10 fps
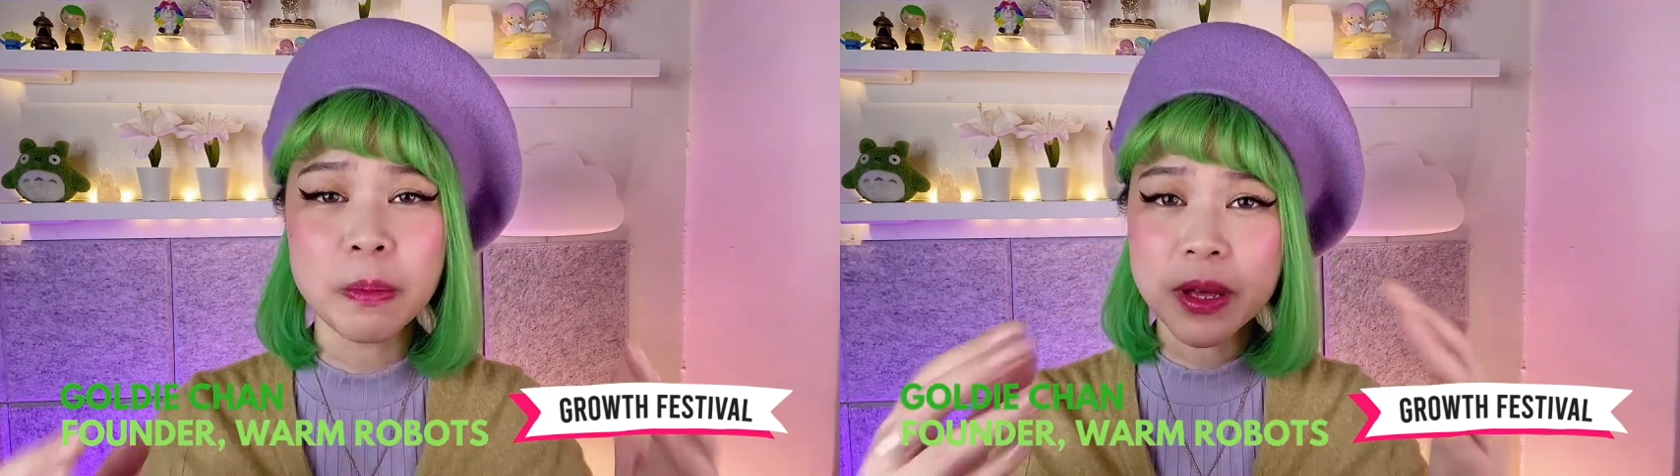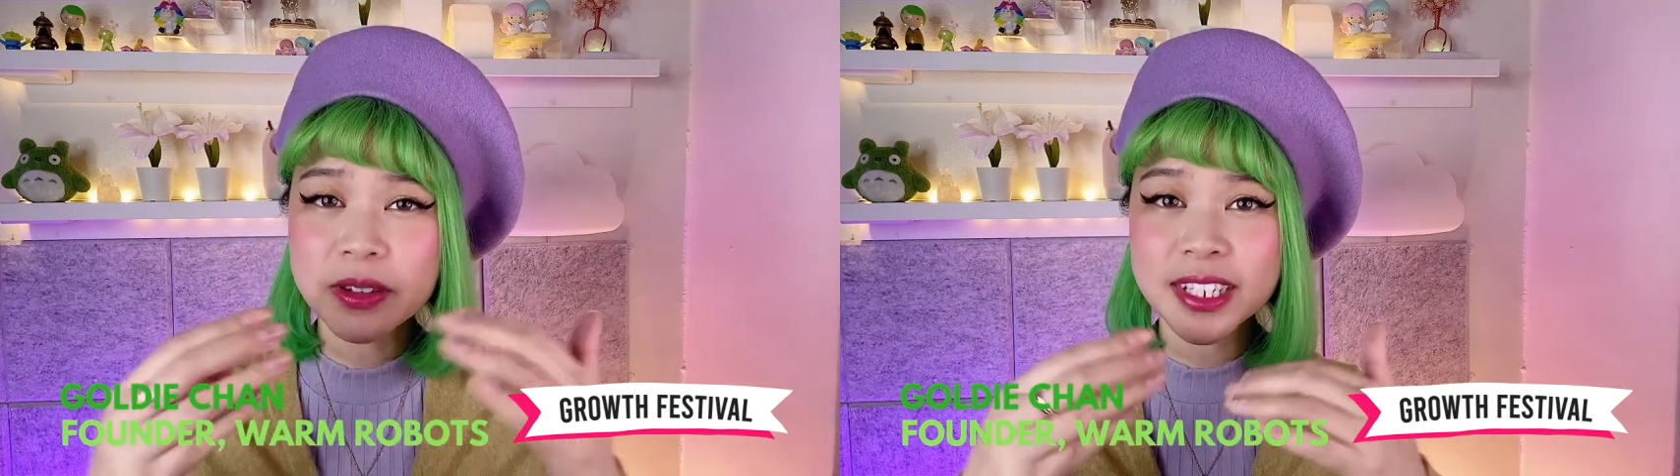
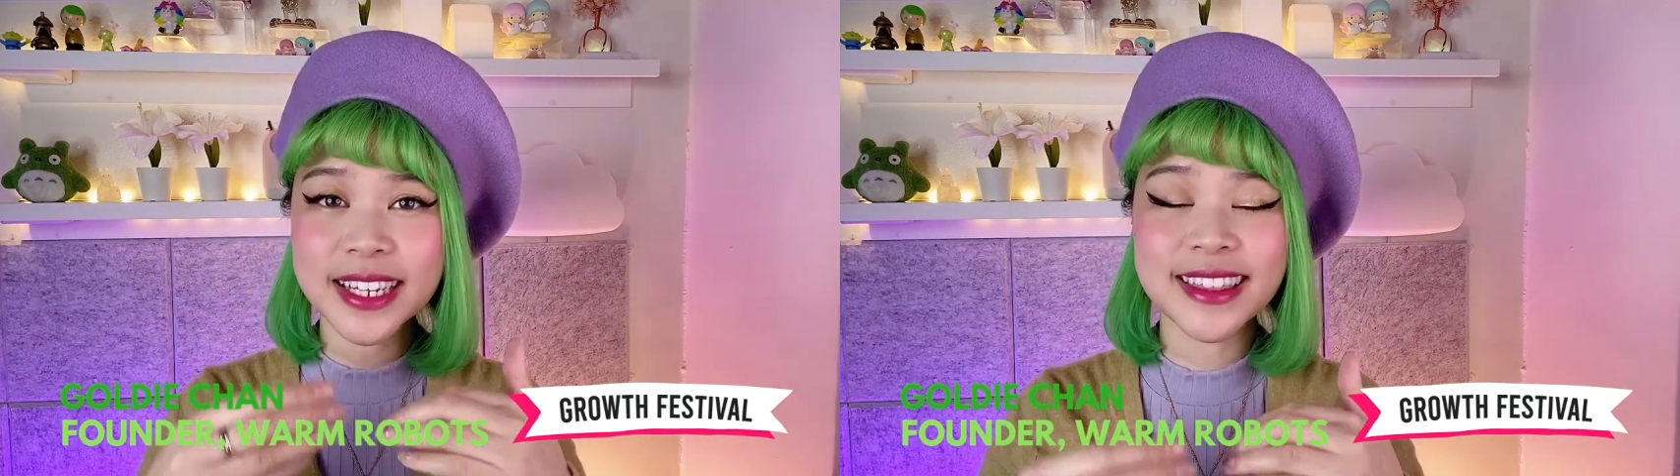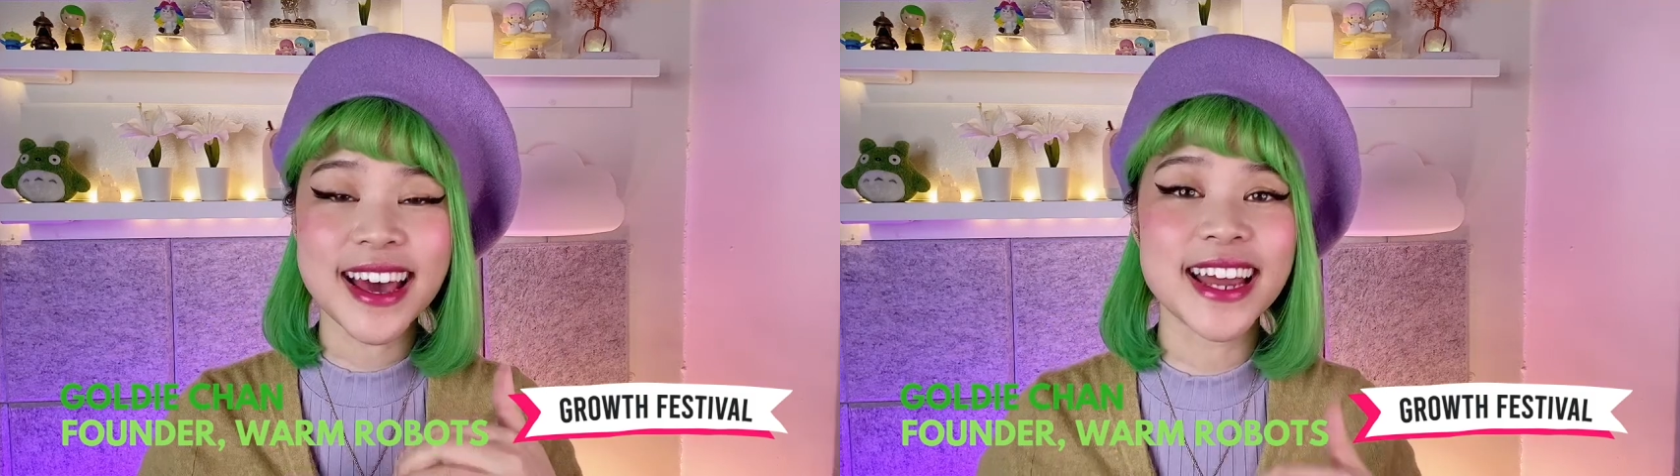
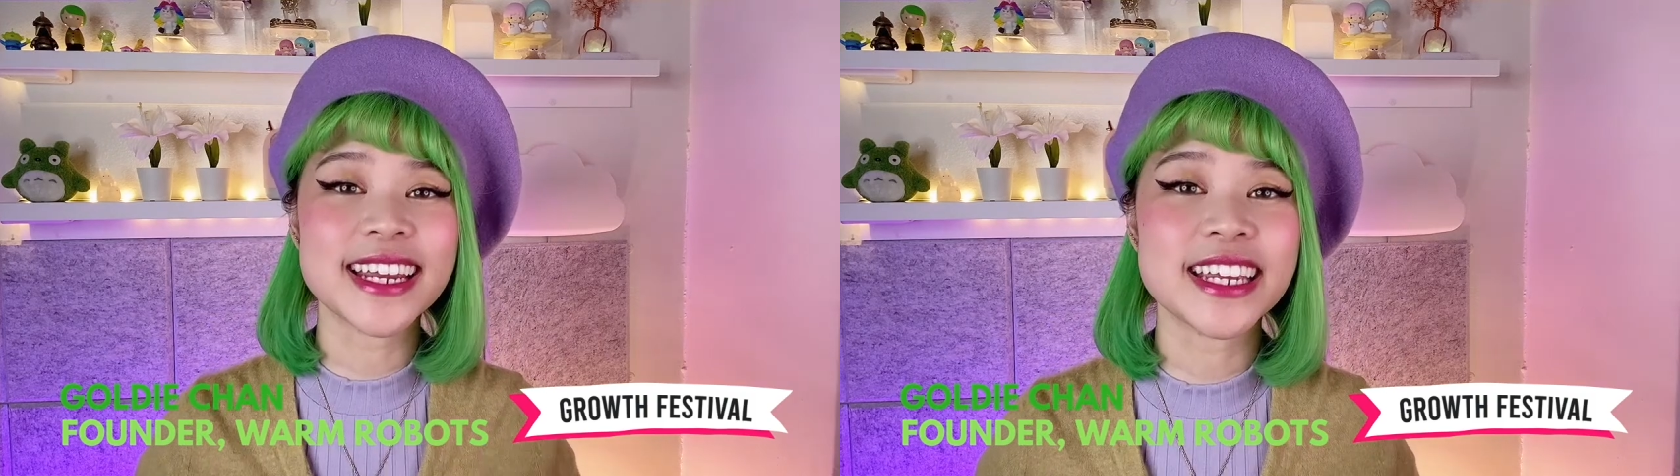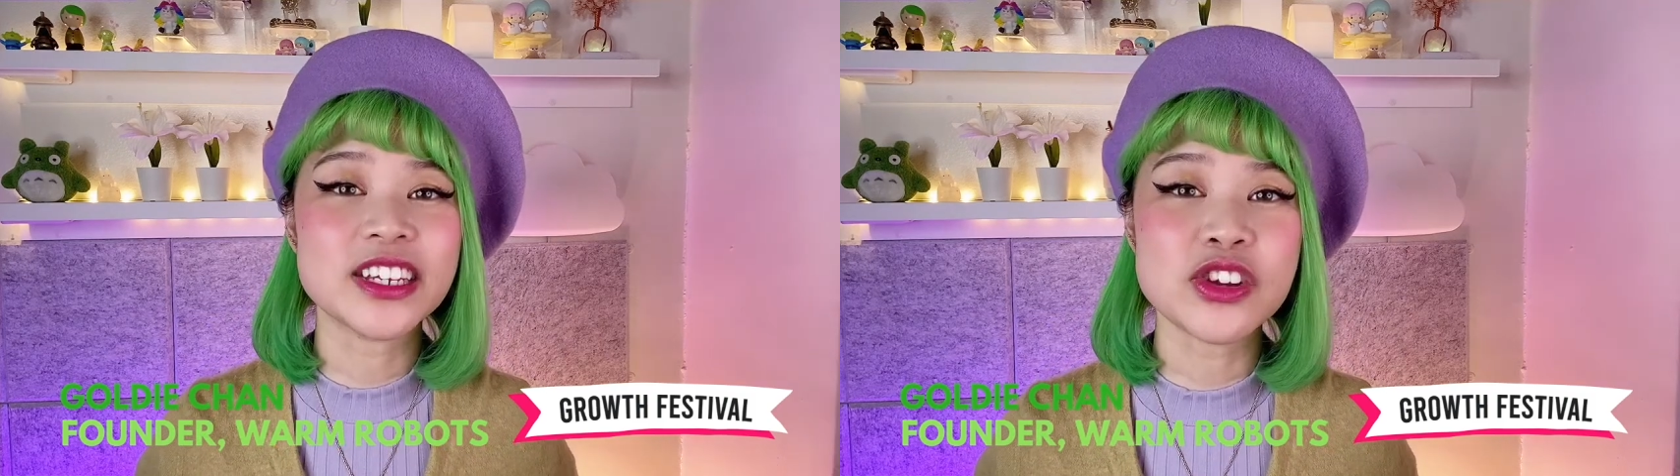building that
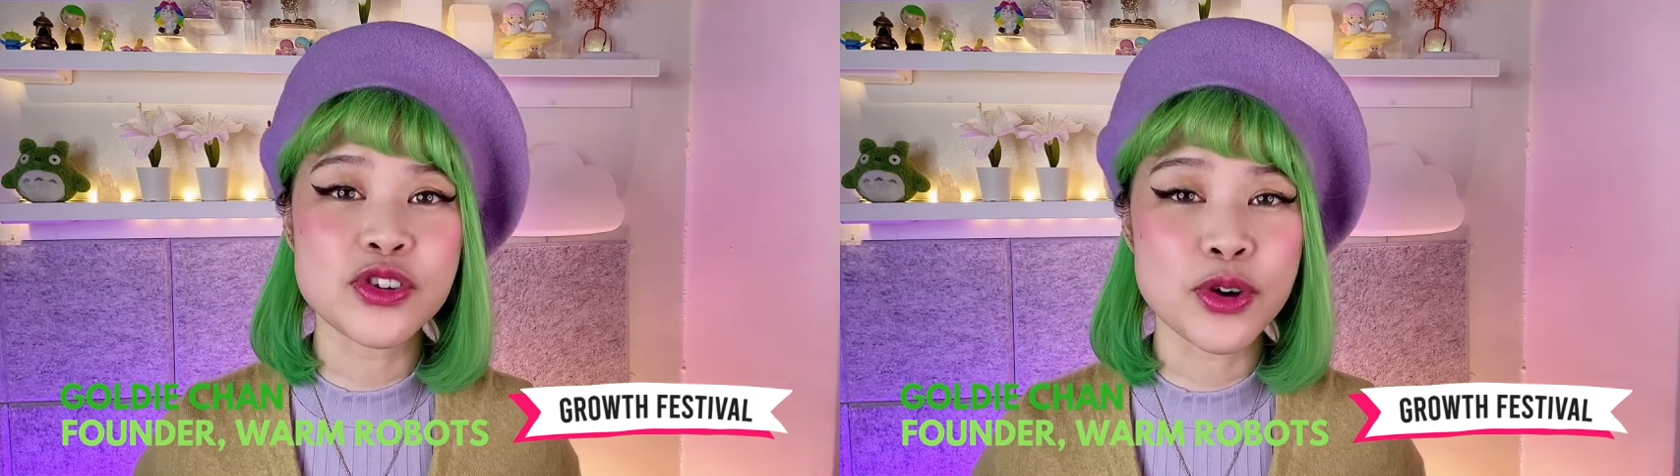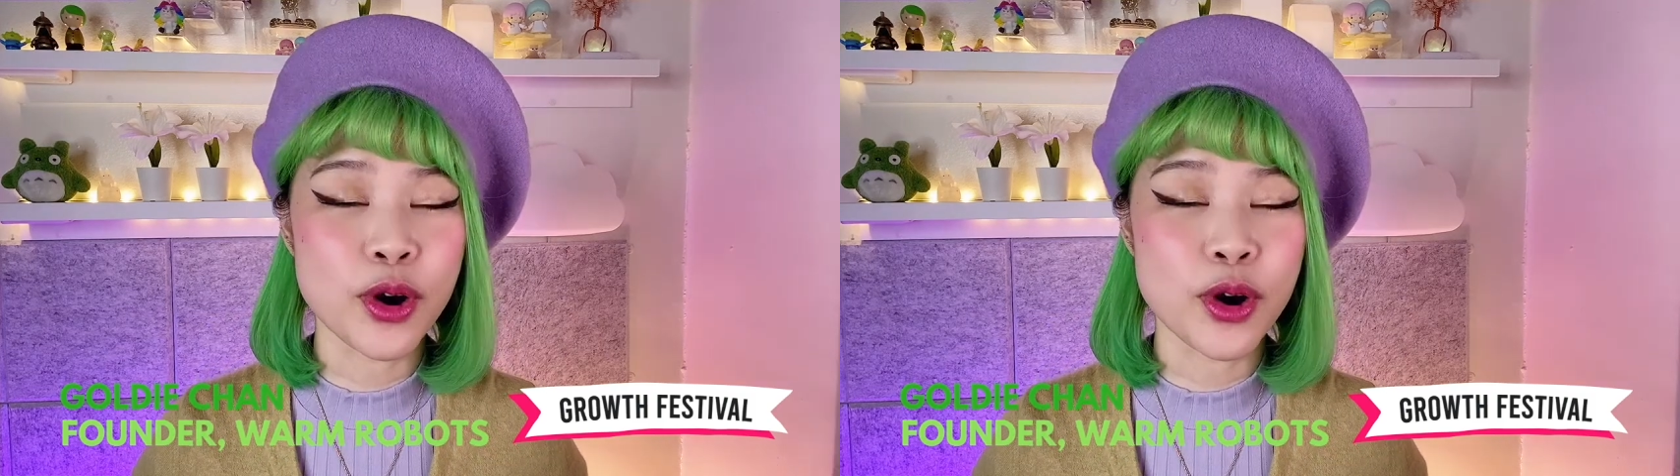into your